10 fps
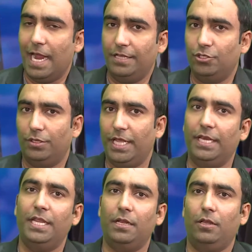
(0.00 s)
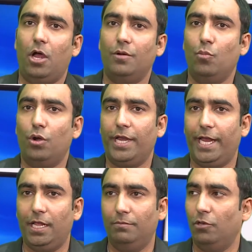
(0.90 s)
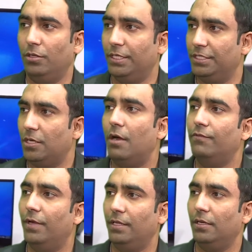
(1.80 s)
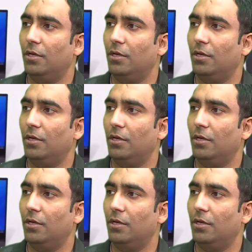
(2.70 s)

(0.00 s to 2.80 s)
and so they need a lot more help on the software and the